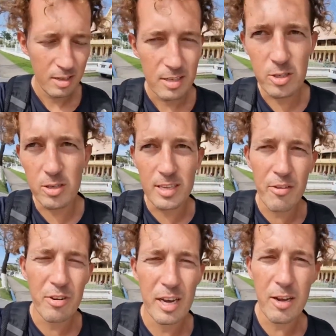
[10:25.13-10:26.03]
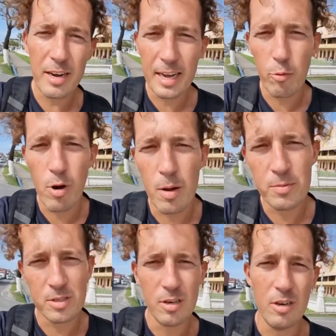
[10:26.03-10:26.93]
because you're definitely gonna get robbed.
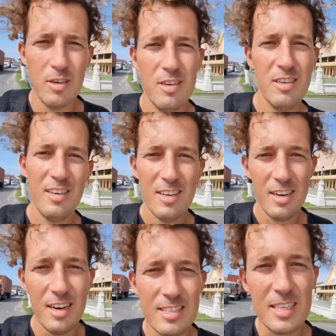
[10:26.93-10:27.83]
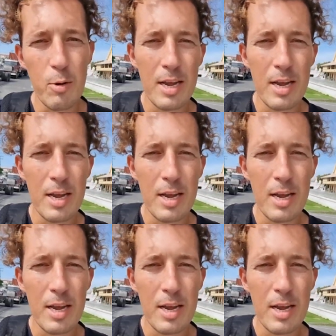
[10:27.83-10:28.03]
So let's see what